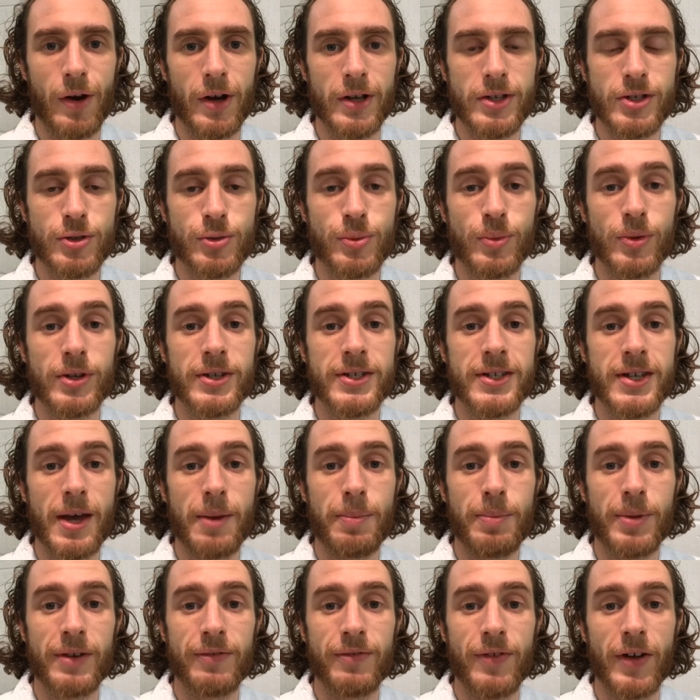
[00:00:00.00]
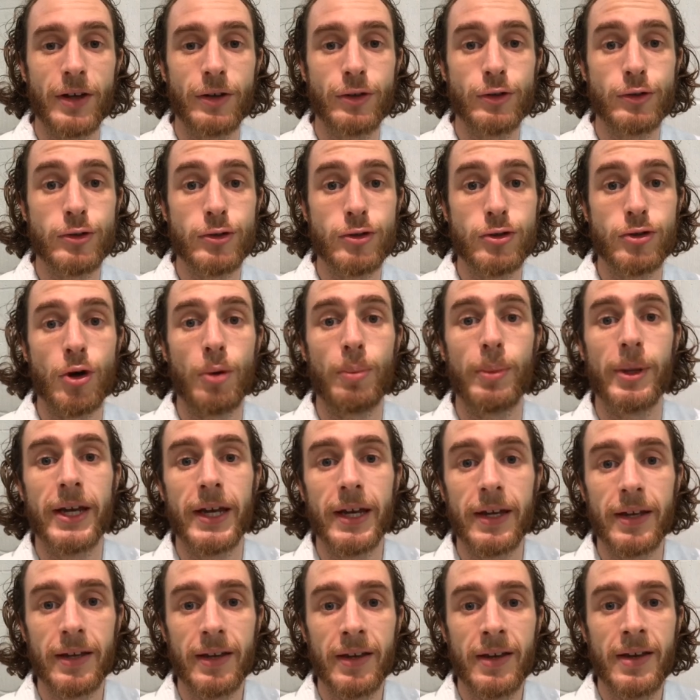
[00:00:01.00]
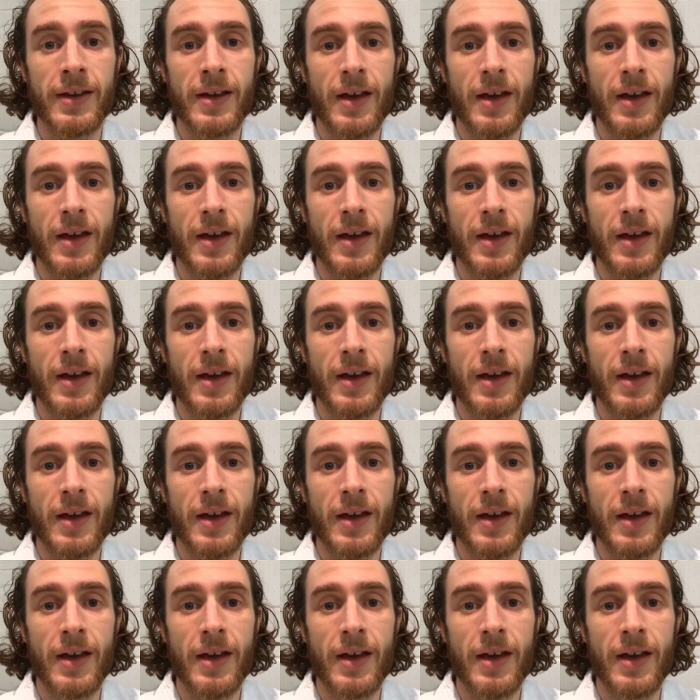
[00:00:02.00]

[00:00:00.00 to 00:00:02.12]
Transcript: I just want to say a big thank you to Dominic